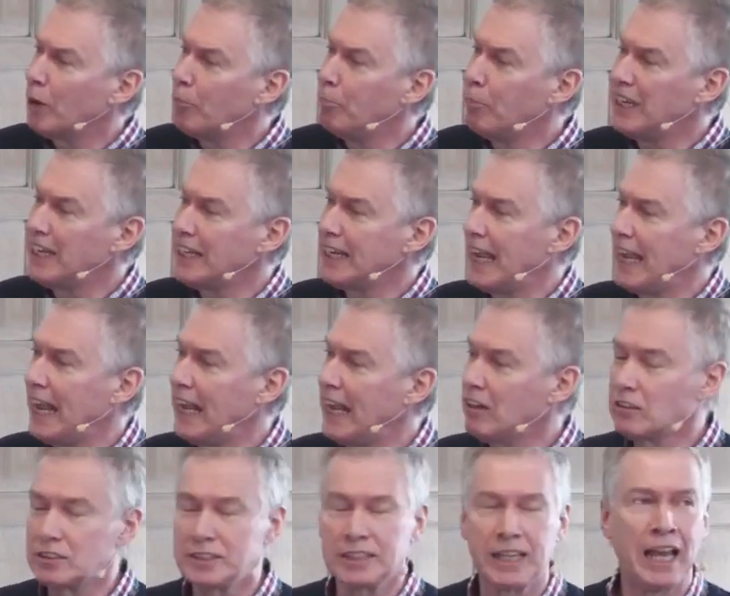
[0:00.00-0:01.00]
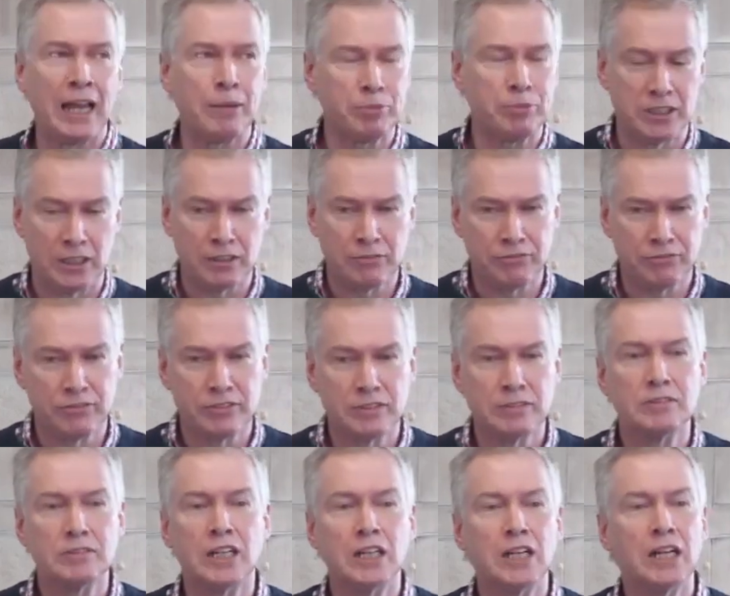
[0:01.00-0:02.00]
We are being held
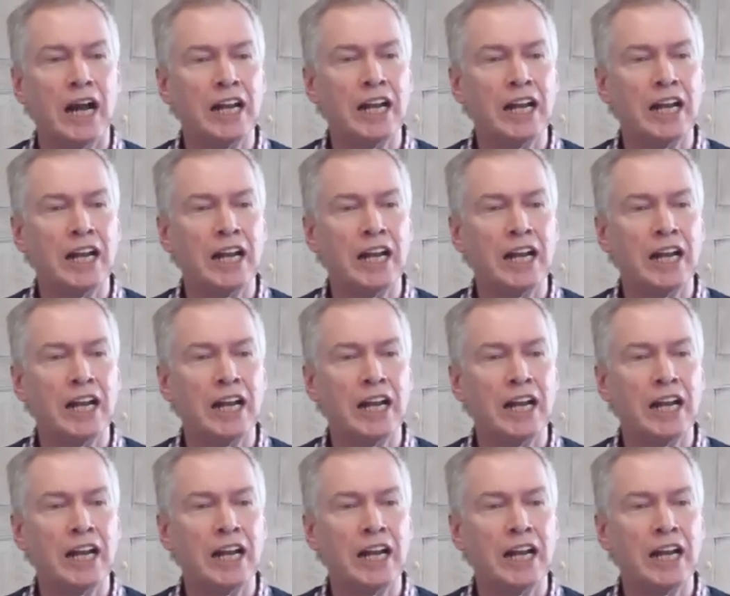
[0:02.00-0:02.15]
captive,